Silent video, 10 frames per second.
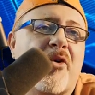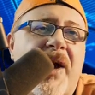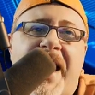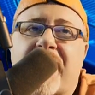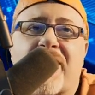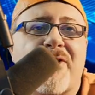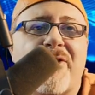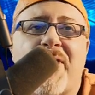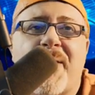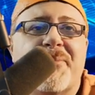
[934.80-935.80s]
cracker
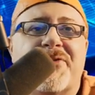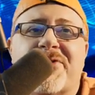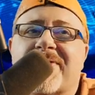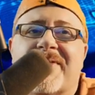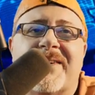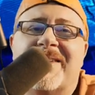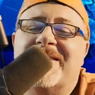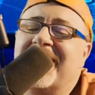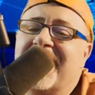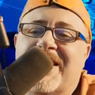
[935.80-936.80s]
crumbs.
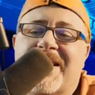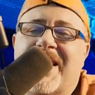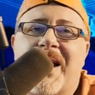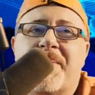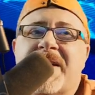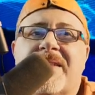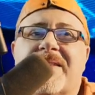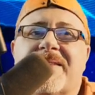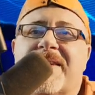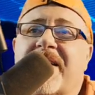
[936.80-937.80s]
I
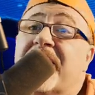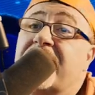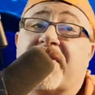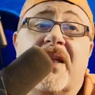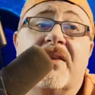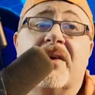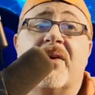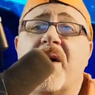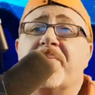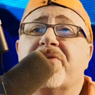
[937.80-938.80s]
mean, I follow the
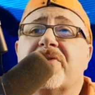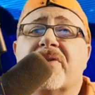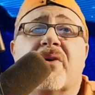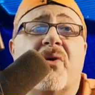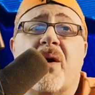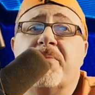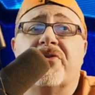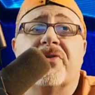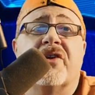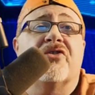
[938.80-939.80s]
crumbs. The
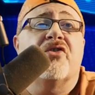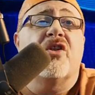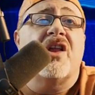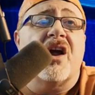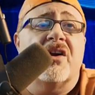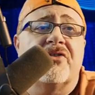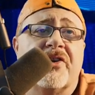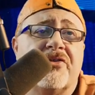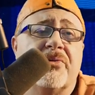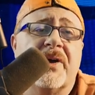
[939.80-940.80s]
crumbs, they're so large,
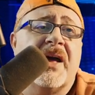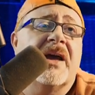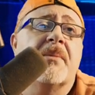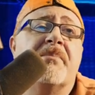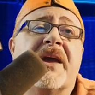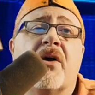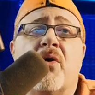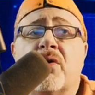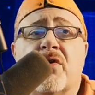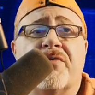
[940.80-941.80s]
I swear to God, I can bake a
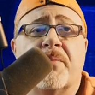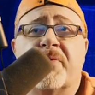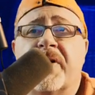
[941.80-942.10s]
whole loaf of